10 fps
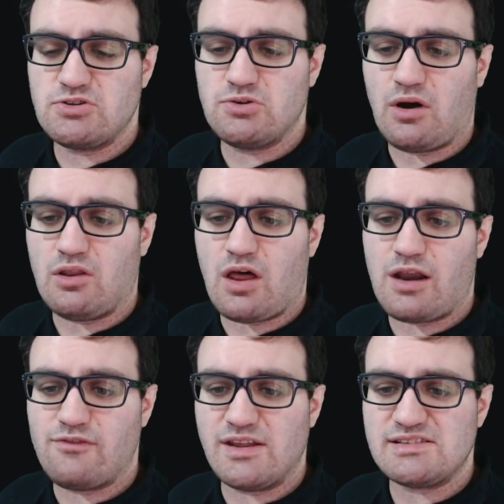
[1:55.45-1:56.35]
to a
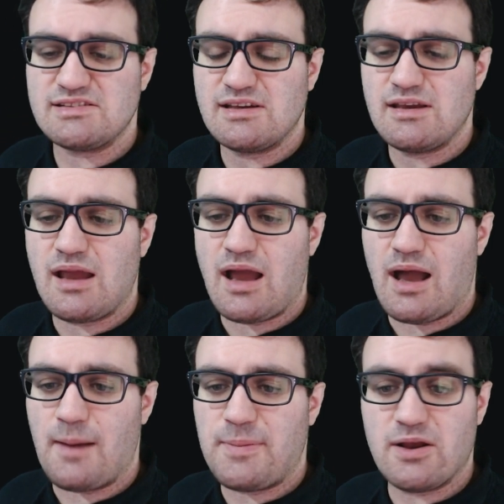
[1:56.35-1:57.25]
lot of its
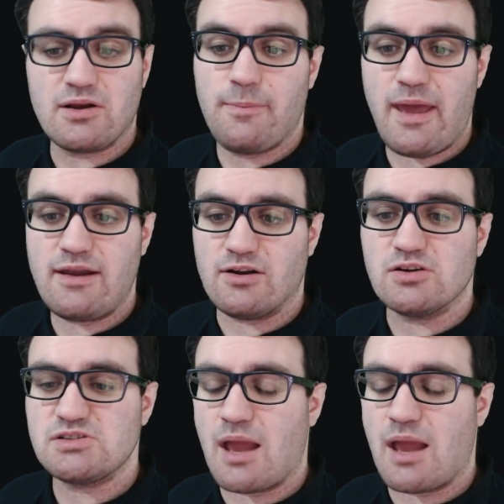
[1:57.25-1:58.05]
peer competitors.